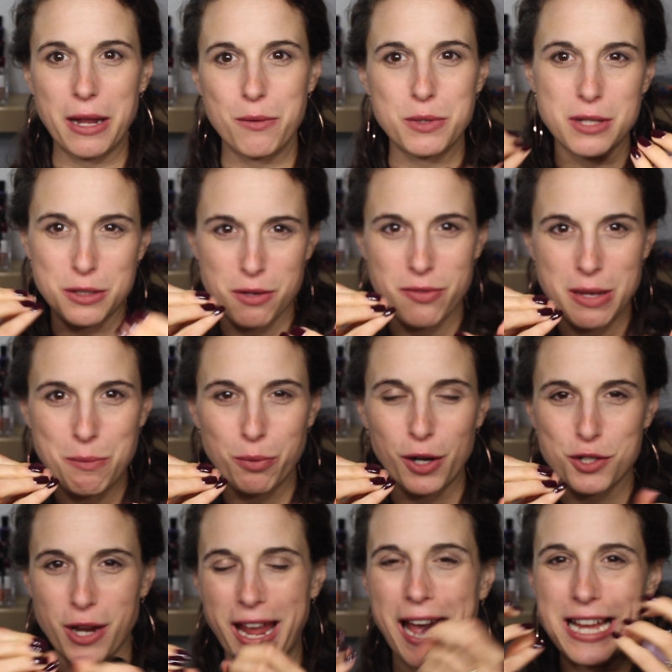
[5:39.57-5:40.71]
It was such a thin
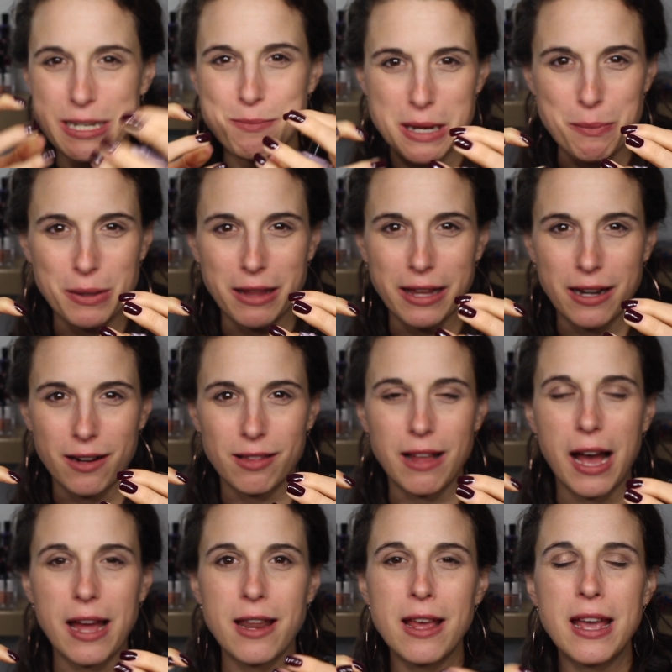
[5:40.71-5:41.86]
brush, I had to manipulate it a
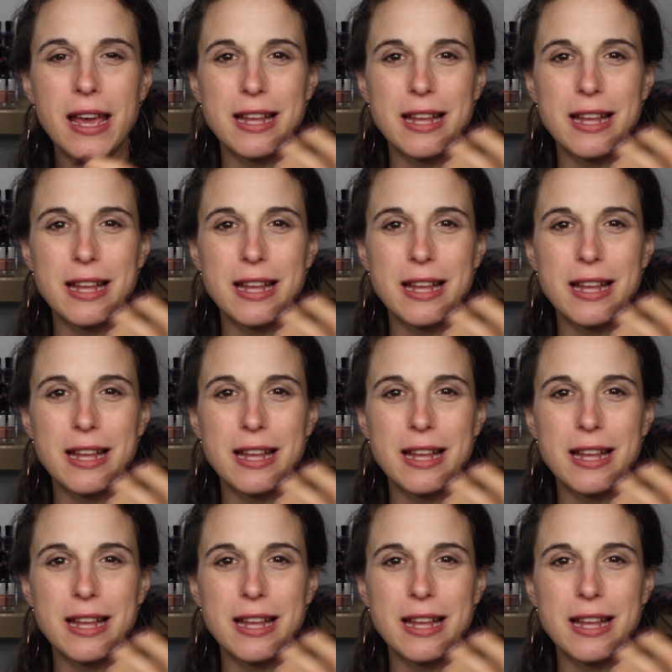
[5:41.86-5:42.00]
lot,